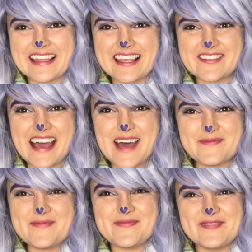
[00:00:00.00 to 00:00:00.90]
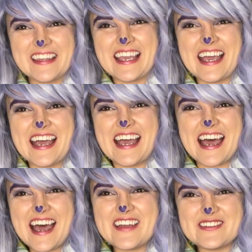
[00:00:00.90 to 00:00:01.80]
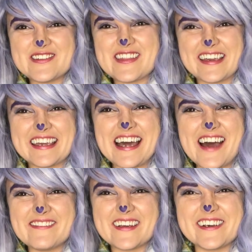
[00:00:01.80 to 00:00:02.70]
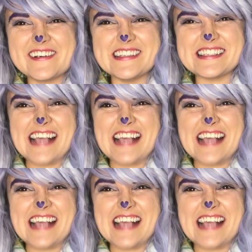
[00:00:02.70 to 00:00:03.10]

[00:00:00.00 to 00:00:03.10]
give up? Under the covers.